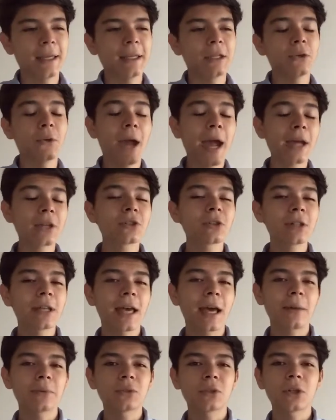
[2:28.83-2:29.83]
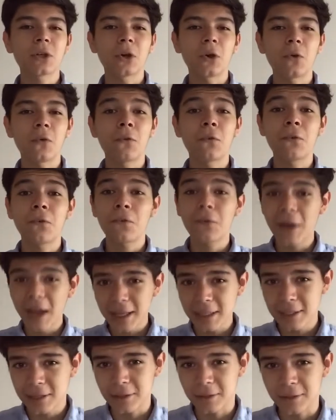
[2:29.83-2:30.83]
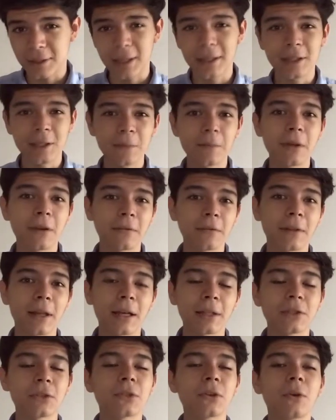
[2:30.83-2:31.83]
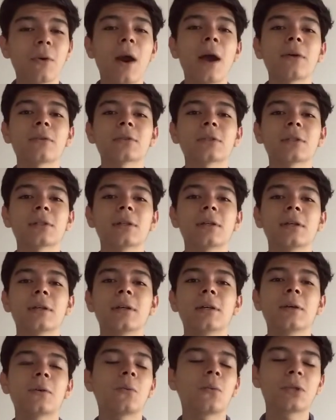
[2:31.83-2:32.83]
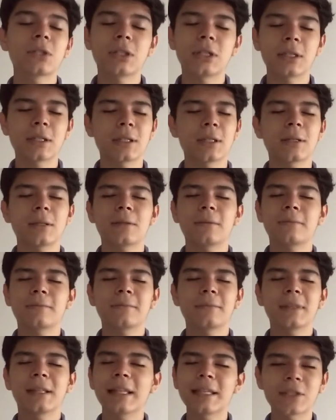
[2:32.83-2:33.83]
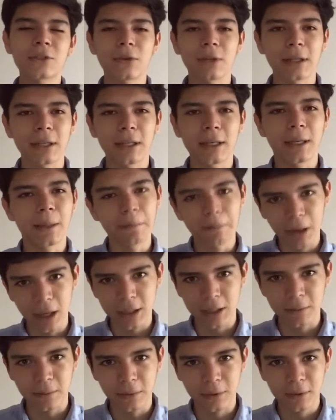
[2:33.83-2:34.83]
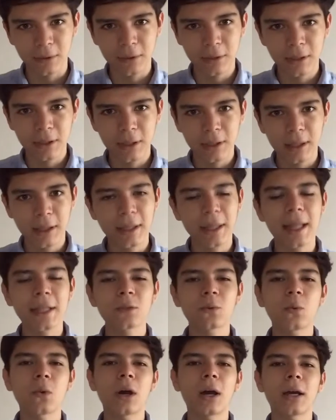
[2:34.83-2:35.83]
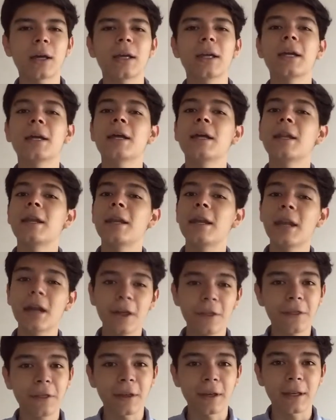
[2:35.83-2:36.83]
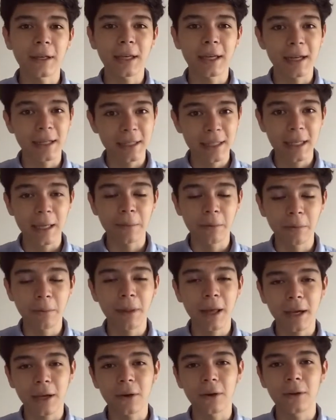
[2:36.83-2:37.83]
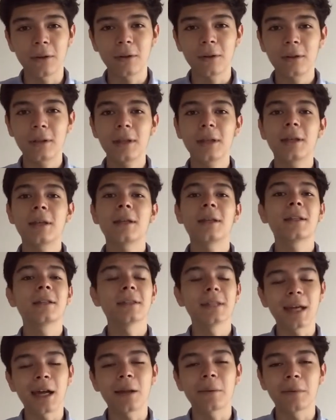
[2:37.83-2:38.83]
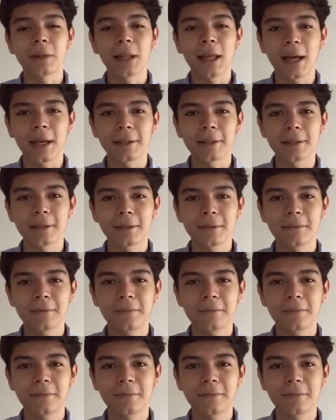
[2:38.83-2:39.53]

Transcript: You actually have to go faster than the speed of light to go out, which is literally impossible. That's why nothing can escape a black hole, not even light.